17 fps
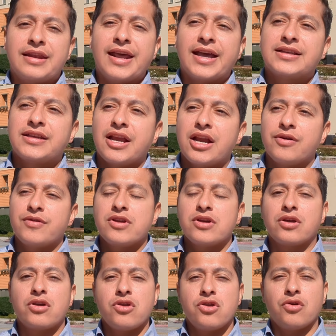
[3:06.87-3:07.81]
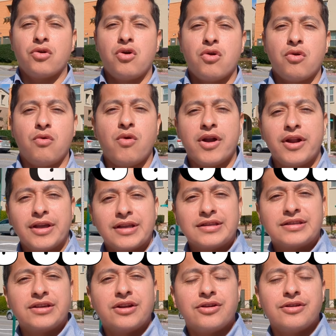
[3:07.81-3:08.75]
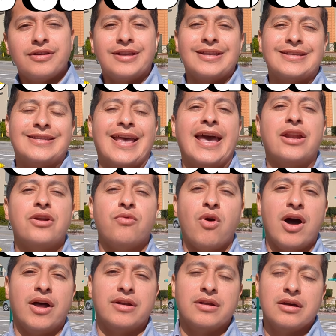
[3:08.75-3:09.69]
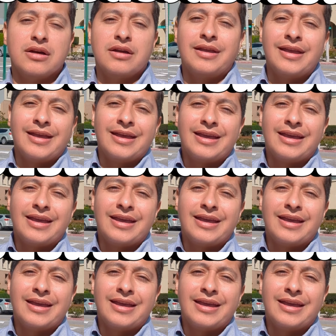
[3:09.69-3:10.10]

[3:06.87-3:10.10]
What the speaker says: The next area you're going to want to consider is Etiwanda.